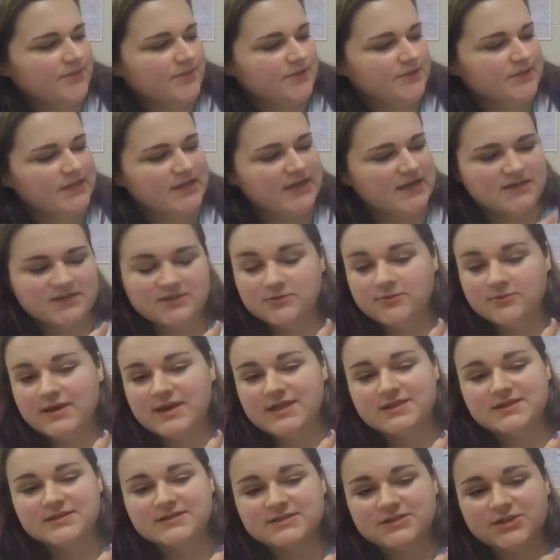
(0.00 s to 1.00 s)
like the way
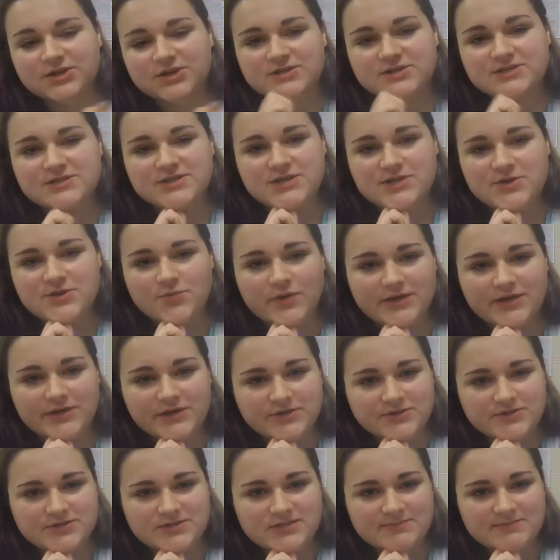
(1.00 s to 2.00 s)
this looks and you want
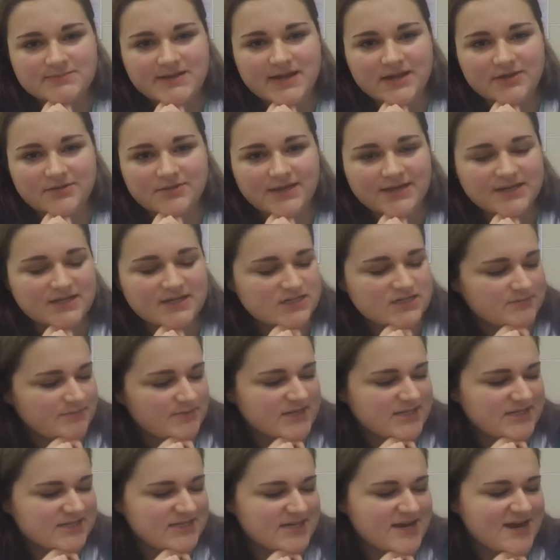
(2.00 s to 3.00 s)
yours to be outlined, but
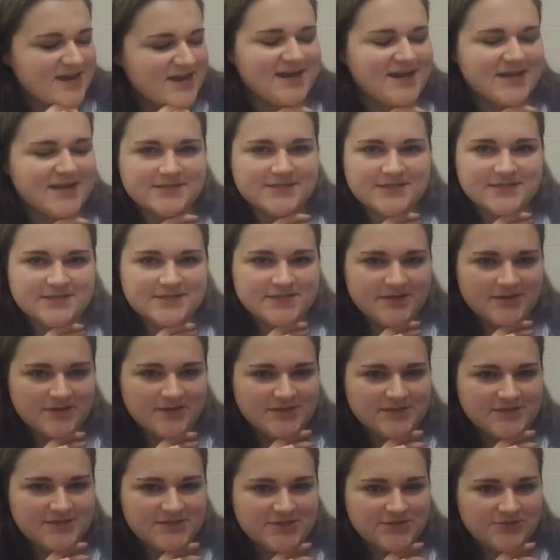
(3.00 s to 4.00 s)
it's not necessary
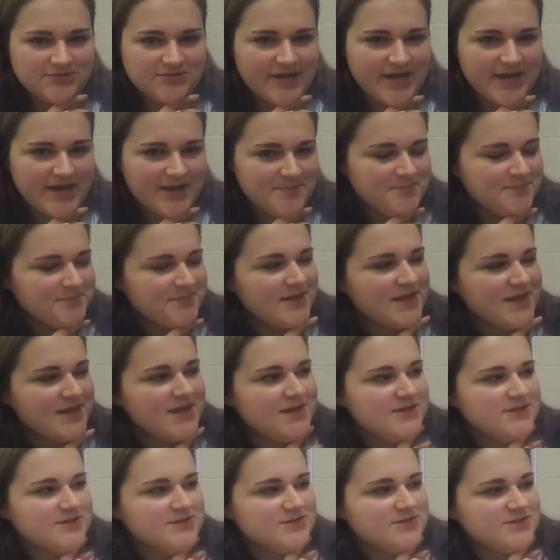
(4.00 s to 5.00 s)
to do that.
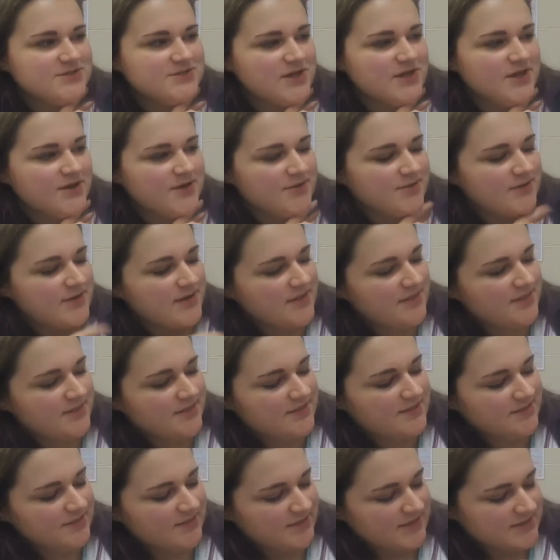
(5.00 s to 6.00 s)
So
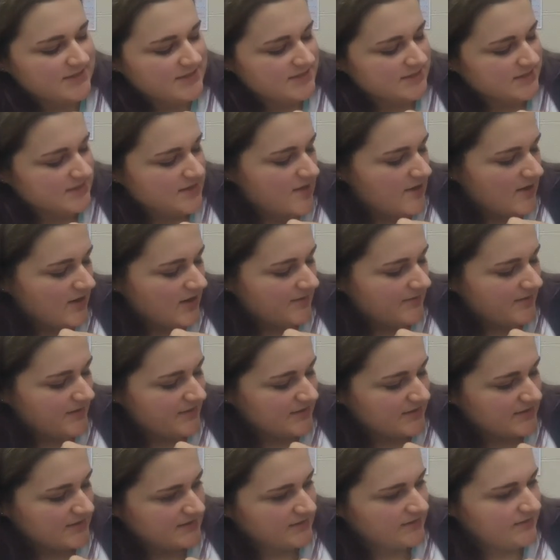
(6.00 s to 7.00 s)
let's talk about
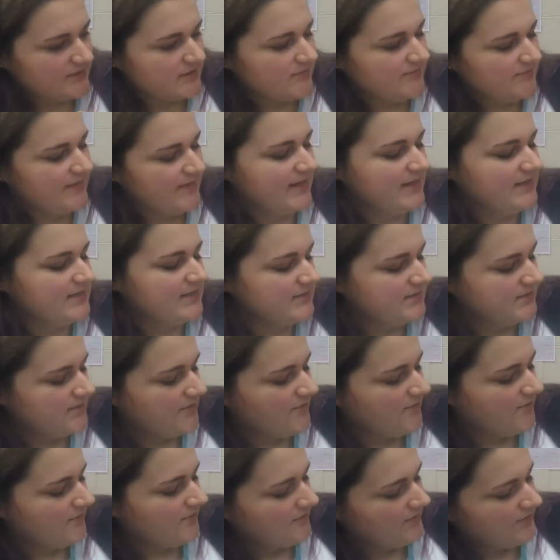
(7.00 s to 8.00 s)
this a little bit.
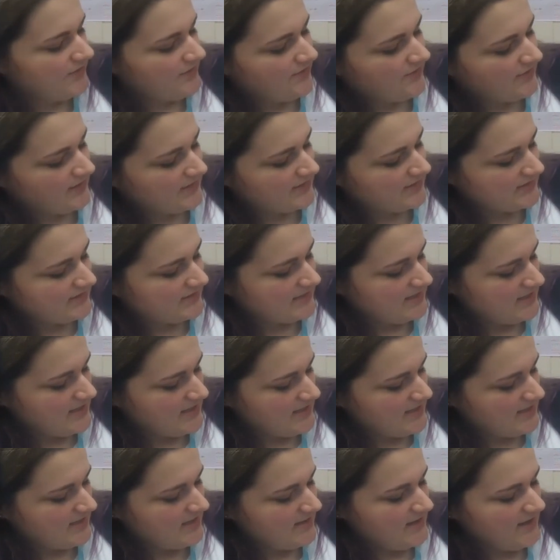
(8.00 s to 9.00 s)
So you can
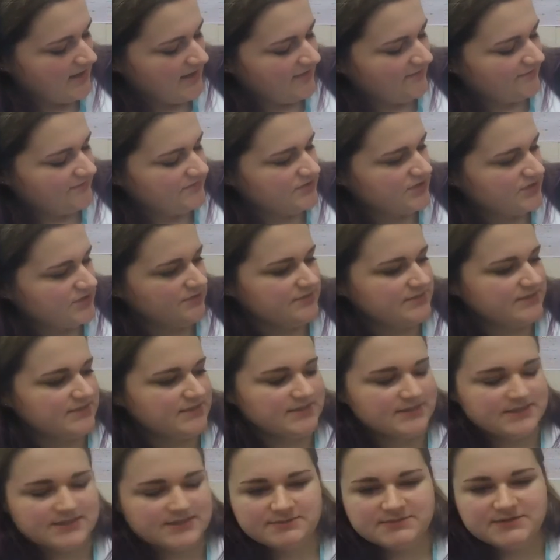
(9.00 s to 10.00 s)
see I've
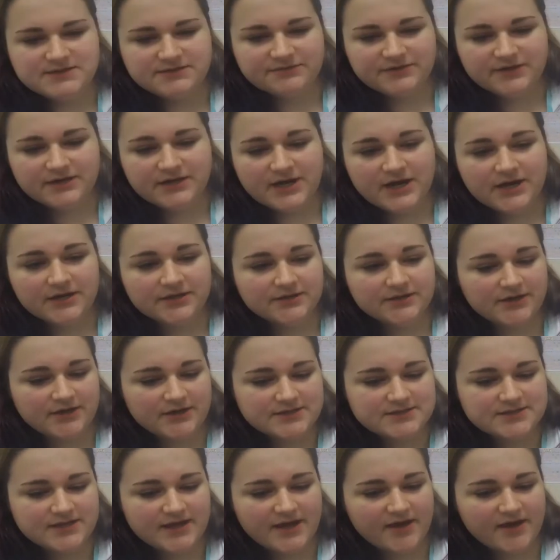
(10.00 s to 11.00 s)
chosen some different
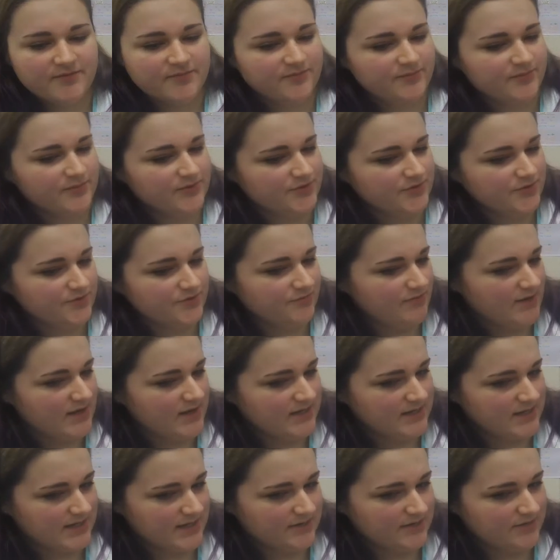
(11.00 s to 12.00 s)
colors. I have blue, red,
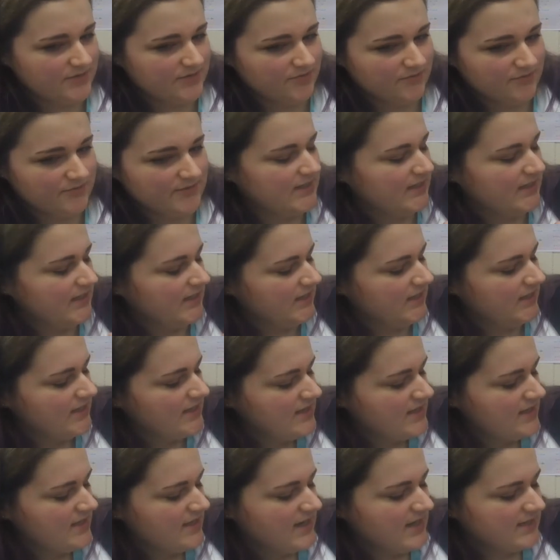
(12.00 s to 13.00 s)
and green.
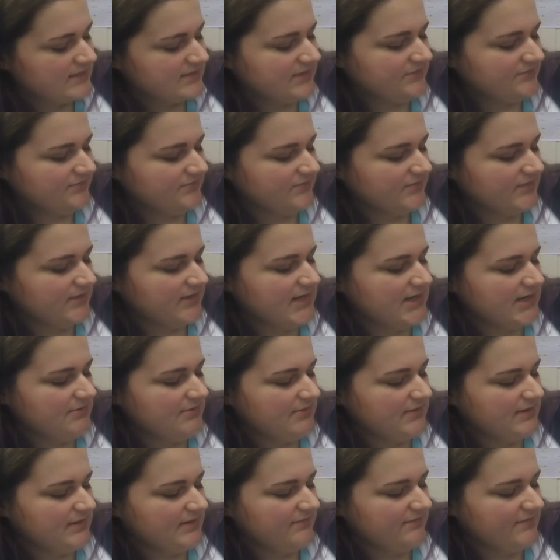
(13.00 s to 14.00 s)
I didn't really go
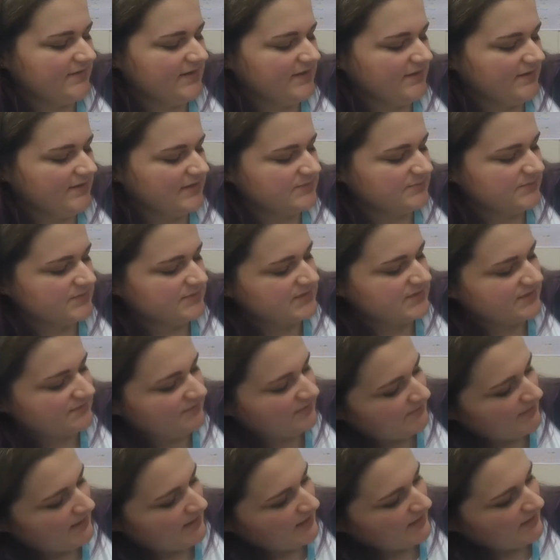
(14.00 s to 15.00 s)
in a very
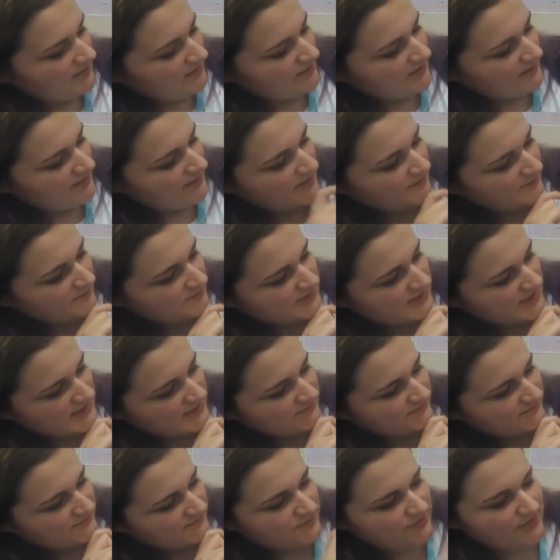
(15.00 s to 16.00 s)
specific pattern. I kept kind
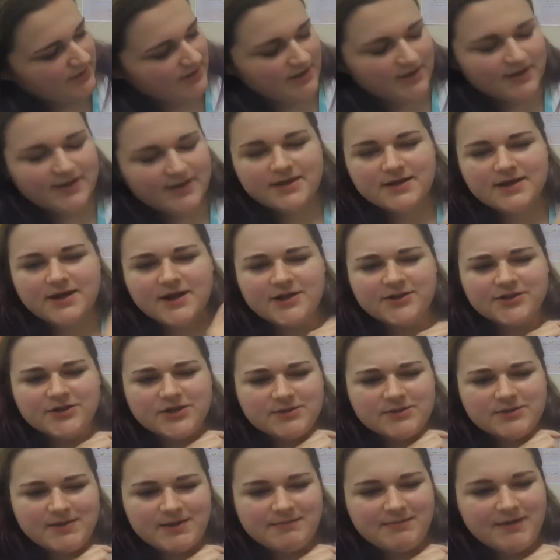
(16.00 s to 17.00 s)
of going a little
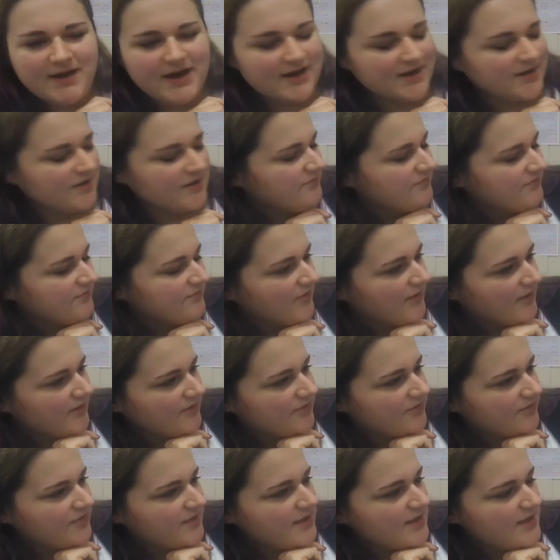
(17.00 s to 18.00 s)
bit back and
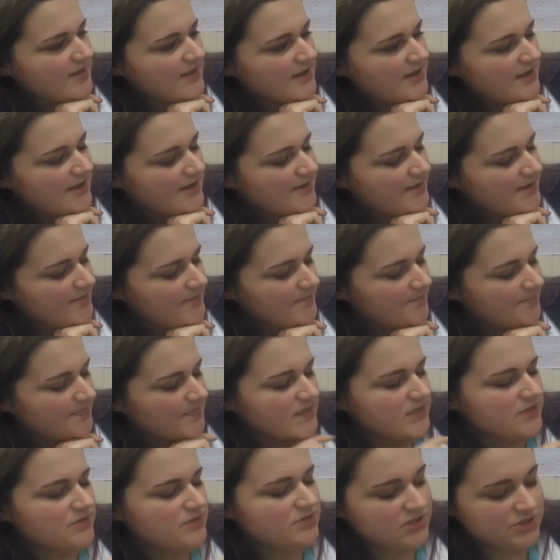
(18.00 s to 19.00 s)
forth.
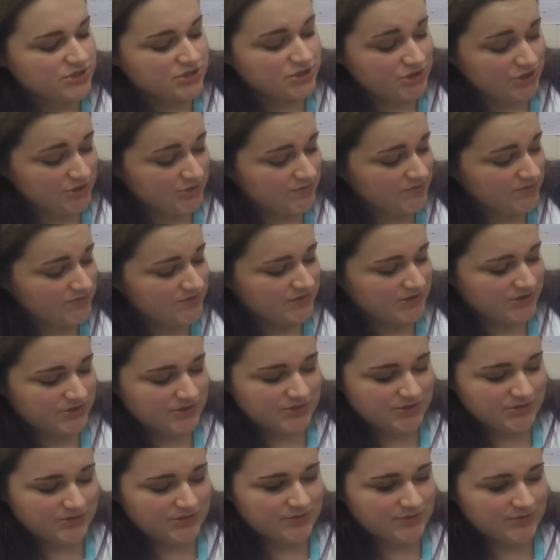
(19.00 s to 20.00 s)
You can choose to
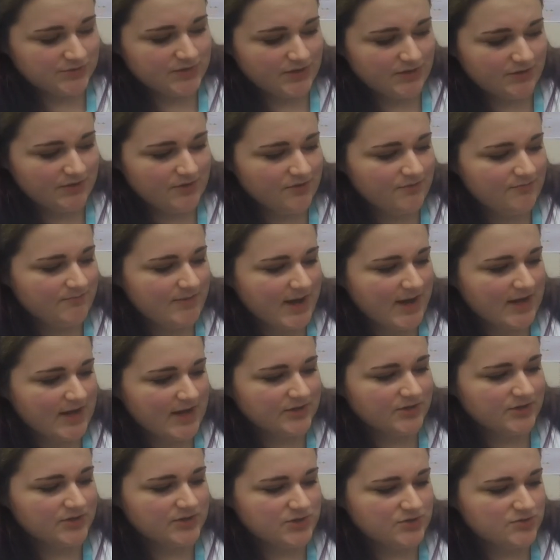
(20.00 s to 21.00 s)
do your own
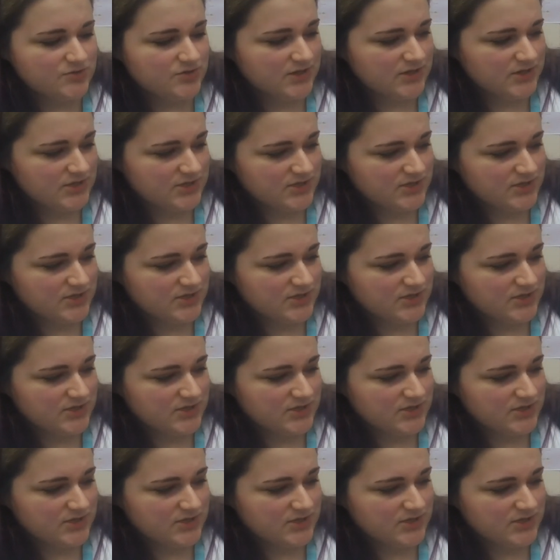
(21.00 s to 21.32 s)
pattern. You can